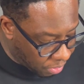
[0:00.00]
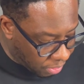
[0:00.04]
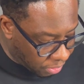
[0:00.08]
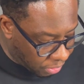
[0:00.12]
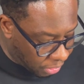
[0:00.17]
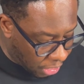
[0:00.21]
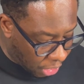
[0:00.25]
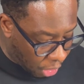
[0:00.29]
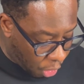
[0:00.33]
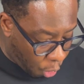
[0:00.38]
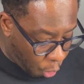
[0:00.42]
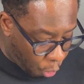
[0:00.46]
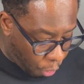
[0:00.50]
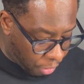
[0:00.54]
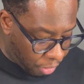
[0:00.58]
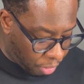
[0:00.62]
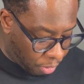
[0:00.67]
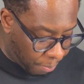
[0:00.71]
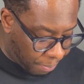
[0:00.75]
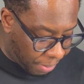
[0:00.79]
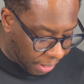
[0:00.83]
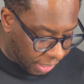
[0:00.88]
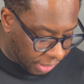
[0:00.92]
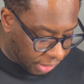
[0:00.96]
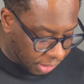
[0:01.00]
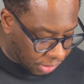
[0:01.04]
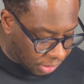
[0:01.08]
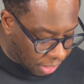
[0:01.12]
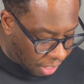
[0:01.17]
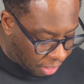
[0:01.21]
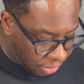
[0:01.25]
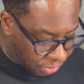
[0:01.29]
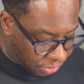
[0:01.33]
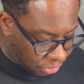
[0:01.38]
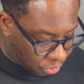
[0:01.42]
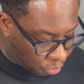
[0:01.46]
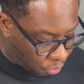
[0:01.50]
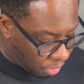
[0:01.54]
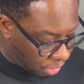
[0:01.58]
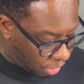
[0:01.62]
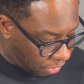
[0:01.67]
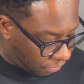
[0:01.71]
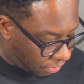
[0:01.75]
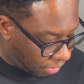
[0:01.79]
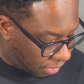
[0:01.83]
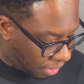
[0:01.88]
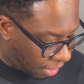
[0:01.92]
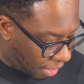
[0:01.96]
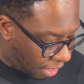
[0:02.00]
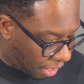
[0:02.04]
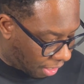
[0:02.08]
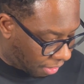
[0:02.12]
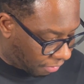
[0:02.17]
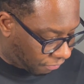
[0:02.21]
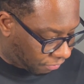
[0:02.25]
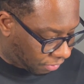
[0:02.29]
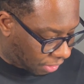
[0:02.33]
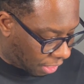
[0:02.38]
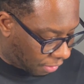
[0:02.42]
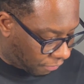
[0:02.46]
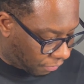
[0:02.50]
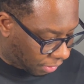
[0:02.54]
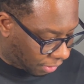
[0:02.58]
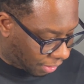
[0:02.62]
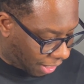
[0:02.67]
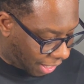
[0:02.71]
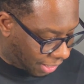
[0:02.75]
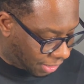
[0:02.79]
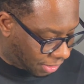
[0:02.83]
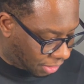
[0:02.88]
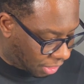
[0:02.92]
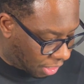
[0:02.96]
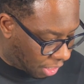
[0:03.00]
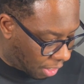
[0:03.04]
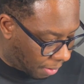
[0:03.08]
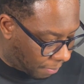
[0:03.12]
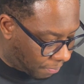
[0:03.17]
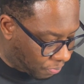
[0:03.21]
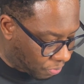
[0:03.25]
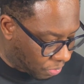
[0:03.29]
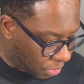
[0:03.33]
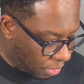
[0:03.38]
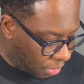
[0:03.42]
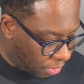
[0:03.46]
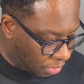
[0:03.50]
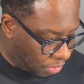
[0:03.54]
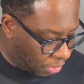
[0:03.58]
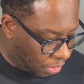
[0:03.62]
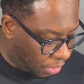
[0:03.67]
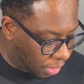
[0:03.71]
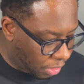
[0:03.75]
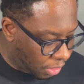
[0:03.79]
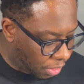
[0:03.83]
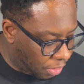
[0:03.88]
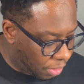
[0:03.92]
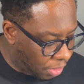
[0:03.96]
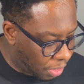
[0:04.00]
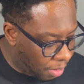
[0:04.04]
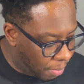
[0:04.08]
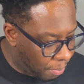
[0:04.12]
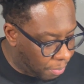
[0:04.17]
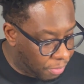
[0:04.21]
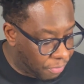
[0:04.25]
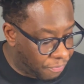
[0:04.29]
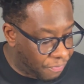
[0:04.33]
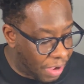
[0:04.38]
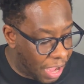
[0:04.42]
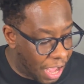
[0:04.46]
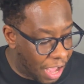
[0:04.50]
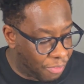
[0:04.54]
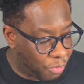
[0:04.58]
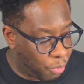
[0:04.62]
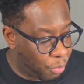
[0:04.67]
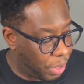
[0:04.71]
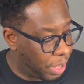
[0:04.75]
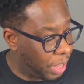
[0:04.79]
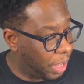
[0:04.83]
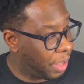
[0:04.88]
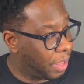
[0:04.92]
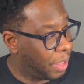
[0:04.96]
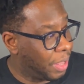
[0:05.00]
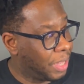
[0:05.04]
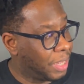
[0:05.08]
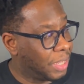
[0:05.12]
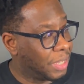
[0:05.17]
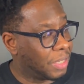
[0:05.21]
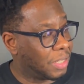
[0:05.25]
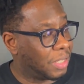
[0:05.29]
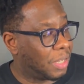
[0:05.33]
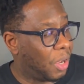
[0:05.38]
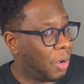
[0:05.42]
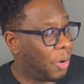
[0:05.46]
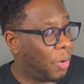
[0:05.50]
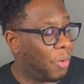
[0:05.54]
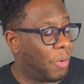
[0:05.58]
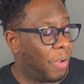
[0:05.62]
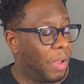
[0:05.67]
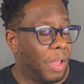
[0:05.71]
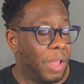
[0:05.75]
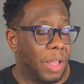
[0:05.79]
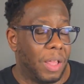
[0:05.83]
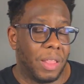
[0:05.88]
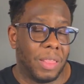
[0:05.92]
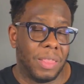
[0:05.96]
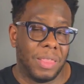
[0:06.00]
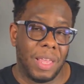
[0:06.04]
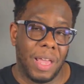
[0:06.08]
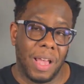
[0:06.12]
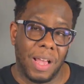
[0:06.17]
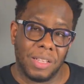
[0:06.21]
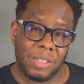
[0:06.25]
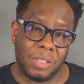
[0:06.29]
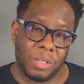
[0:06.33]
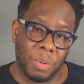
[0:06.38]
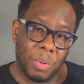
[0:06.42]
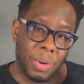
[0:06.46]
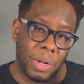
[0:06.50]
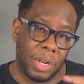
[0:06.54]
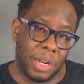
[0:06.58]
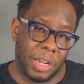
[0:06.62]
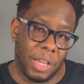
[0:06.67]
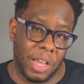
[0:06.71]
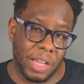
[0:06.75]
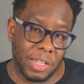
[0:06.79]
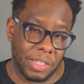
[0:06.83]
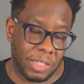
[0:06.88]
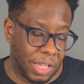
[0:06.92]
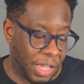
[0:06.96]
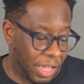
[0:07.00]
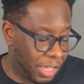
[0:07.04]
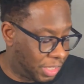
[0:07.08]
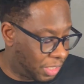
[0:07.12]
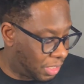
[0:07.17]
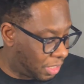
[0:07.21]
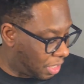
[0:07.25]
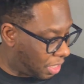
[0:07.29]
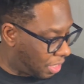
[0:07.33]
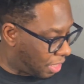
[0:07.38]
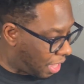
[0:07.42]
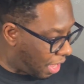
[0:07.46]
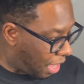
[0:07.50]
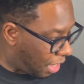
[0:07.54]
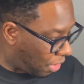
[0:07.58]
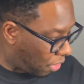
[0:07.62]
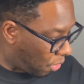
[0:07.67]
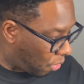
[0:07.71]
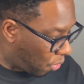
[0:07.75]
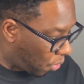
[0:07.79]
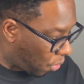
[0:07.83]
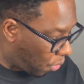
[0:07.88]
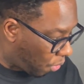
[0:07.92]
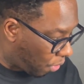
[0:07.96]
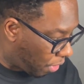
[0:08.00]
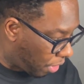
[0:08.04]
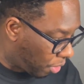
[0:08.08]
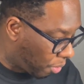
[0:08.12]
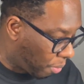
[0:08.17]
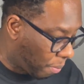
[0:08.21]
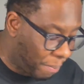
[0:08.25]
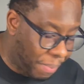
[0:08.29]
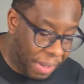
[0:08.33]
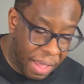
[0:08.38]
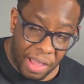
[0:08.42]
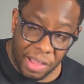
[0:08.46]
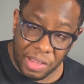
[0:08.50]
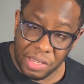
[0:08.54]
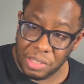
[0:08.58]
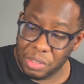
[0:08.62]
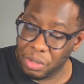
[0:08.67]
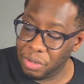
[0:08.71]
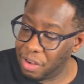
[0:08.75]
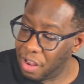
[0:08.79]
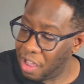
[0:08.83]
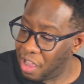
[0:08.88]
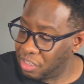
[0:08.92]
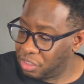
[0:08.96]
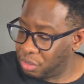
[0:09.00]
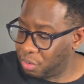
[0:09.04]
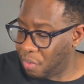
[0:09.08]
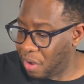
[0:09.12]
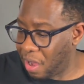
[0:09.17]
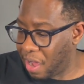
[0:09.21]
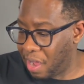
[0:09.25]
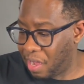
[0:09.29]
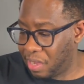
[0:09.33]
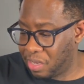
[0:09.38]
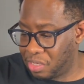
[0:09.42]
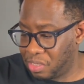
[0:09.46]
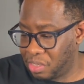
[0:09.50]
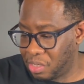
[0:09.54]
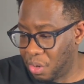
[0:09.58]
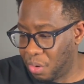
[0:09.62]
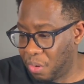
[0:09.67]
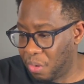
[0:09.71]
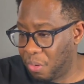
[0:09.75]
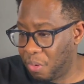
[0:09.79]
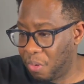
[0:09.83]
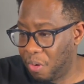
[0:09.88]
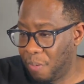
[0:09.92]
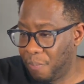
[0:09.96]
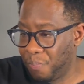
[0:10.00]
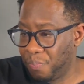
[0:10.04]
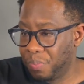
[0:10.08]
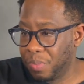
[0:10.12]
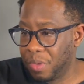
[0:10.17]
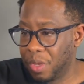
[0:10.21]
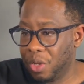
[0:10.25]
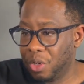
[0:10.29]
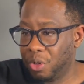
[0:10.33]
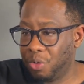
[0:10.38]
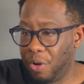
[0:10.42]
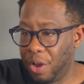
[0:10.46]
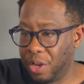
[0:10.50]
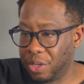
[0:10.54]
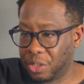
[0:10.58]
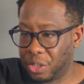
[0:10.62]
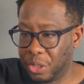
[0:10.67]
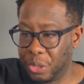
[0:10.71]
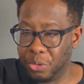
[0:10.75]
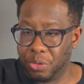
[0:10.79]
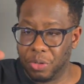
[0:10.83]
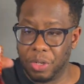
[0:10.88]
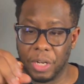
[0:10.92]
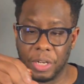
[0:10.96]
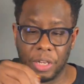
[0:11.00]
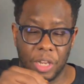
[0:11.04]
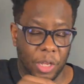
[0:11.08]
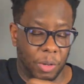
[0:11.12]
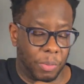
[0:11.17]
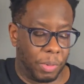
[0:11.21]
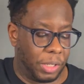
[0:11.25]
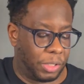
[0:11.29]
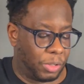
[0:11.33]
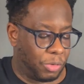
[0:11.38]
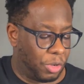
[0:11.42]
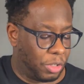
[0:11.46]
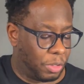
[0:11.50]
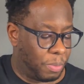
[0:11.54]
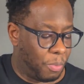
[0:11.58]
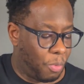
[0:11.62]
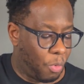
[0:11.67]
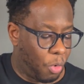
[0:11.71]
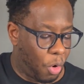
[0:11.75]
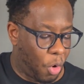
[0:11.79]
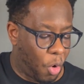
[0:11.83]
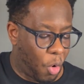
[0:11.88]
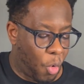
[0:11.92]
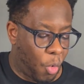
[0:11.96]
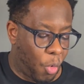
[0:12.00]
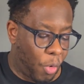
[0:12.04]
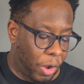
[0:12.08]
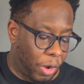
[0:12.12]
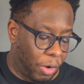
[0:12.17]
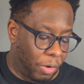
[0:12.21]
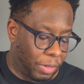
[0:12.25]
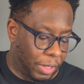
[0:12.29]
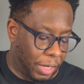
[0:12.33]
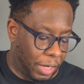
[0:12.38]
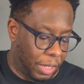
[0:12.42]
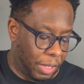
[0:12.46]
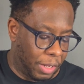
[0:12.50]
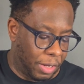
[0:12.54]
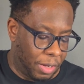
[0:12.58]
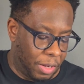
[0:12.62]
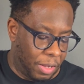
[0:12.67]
The oil-based sauce is one-of-a-kind flavor, lights up the number 5 wing. So that's what it is. It's that oil base. So that's why it's so translucent and liquidy. So it's more oil in it.